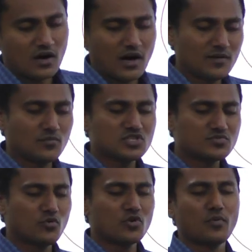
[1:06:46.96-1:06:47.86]

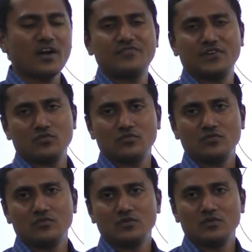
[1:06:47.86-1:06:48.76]
Almost 4.5.
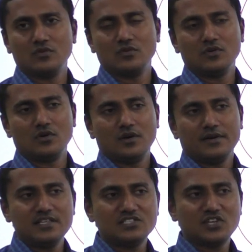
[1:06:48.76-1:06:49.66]

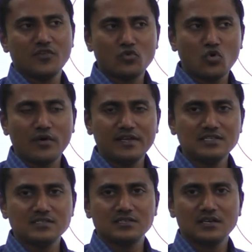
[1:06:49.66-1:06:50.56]
Density of core
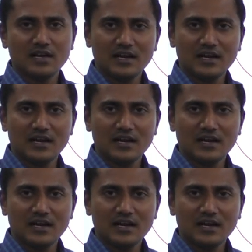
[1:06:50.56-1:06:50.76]
is